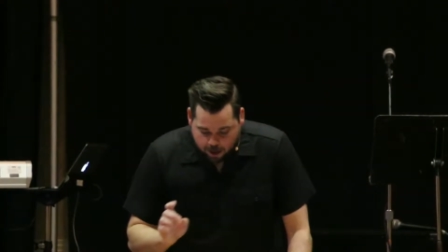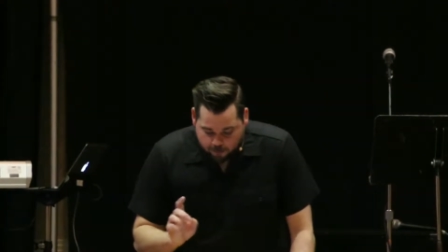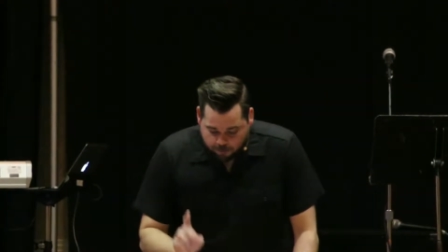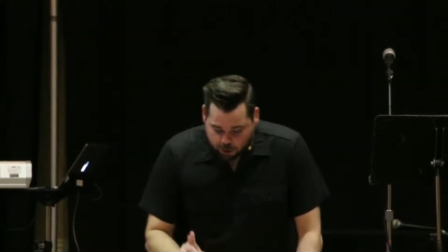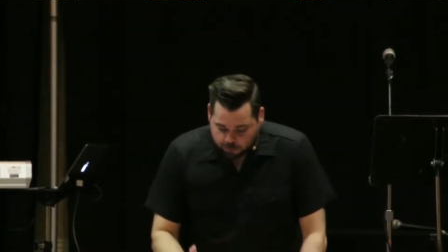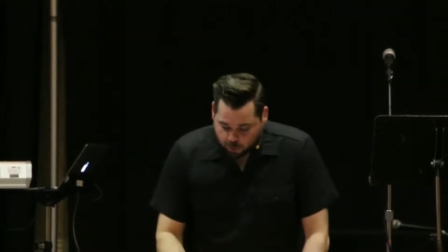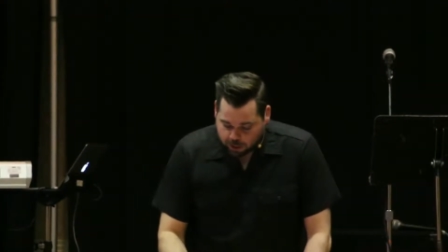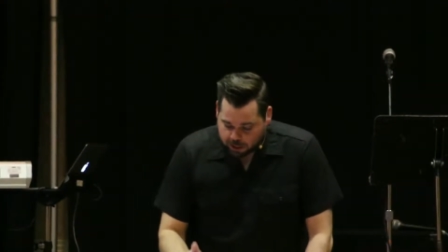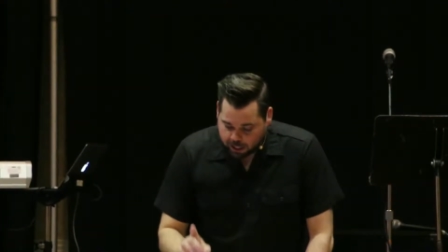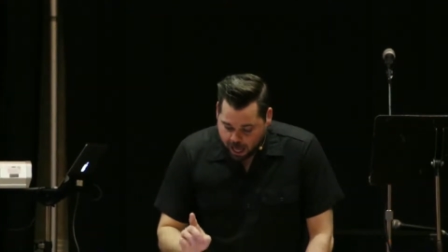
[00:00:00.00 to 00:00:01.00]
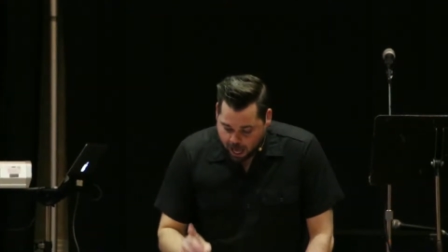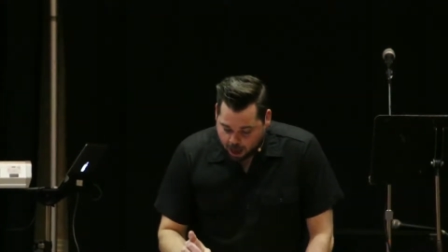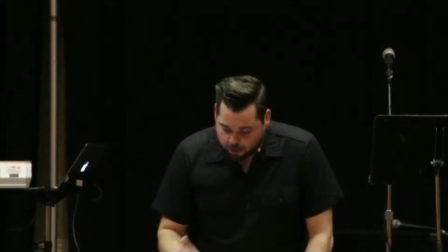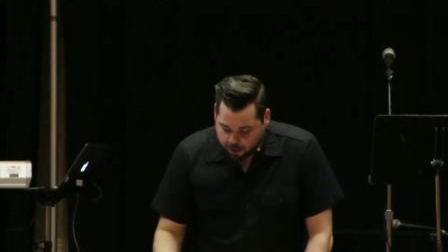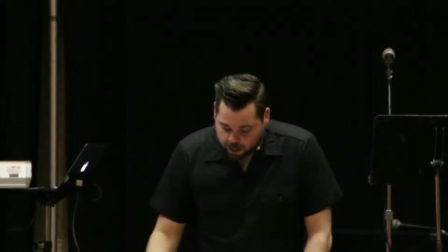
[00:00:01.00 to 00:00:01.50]
Verse 14
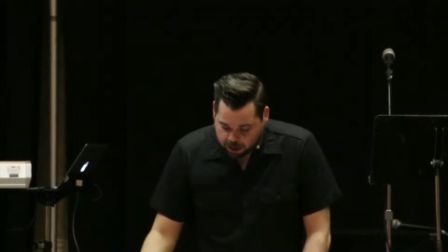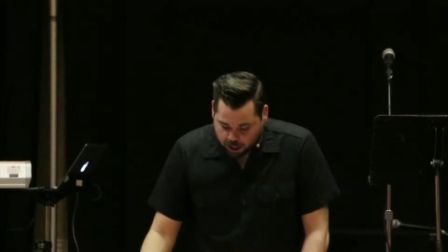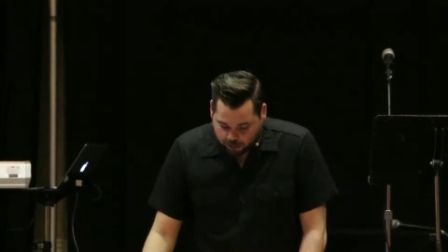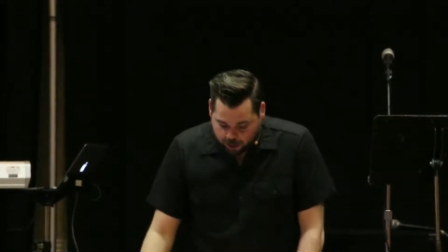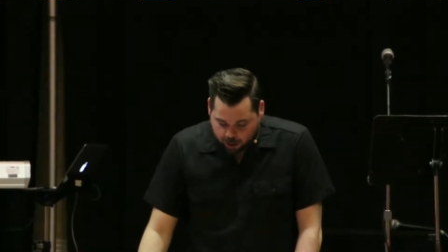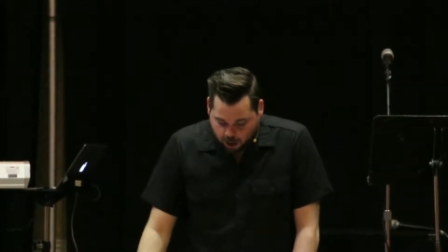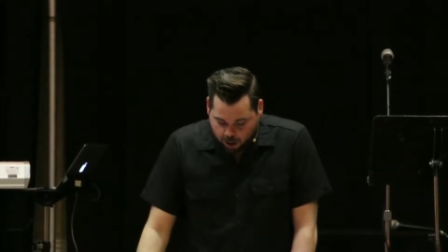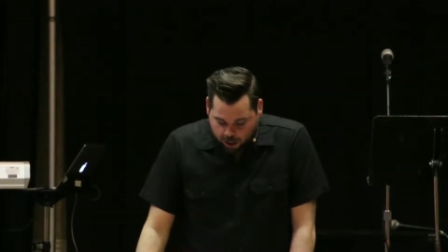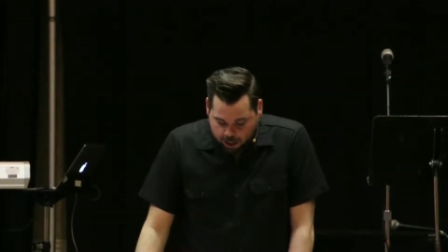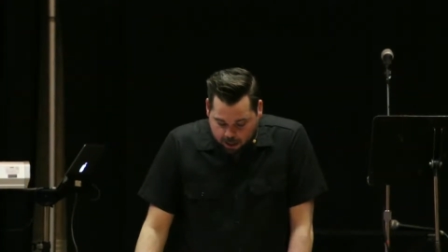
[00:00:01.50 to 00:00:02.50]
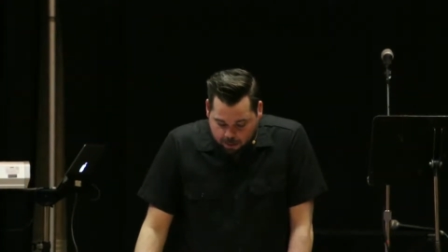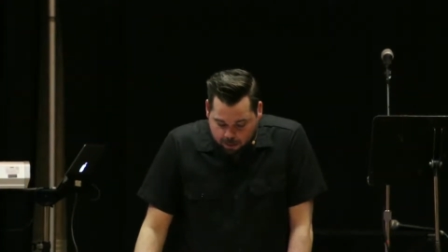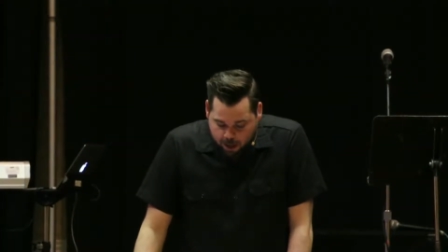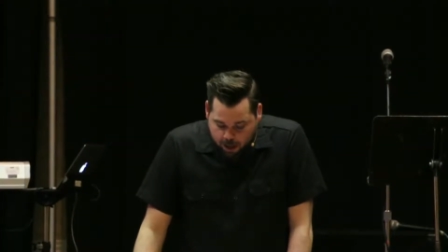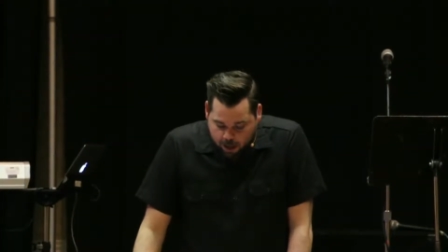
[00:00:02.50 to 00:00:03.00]
How then shall they call on him
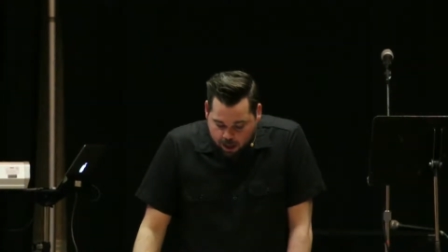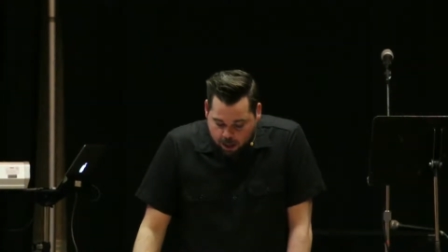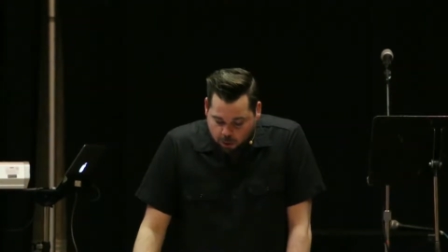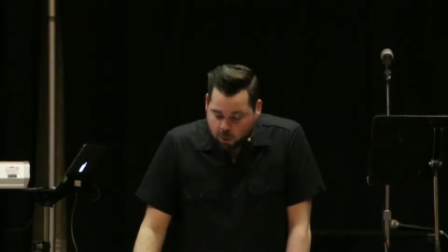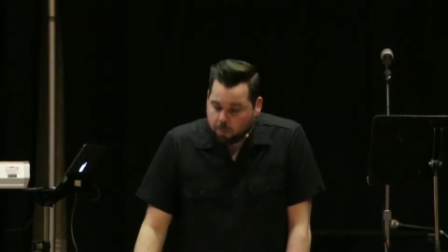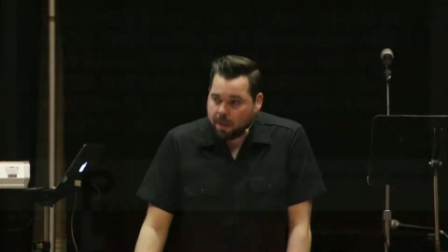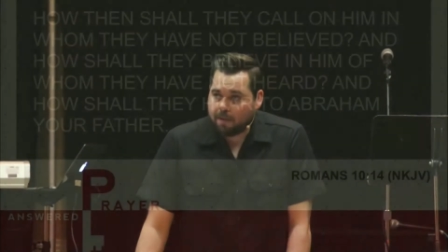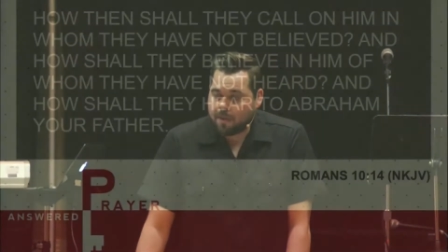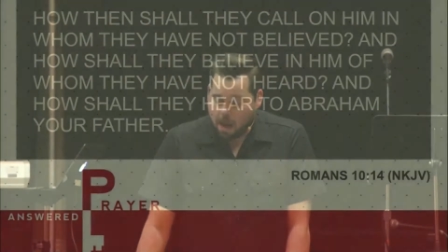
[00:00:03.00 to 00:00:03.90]
in whom they have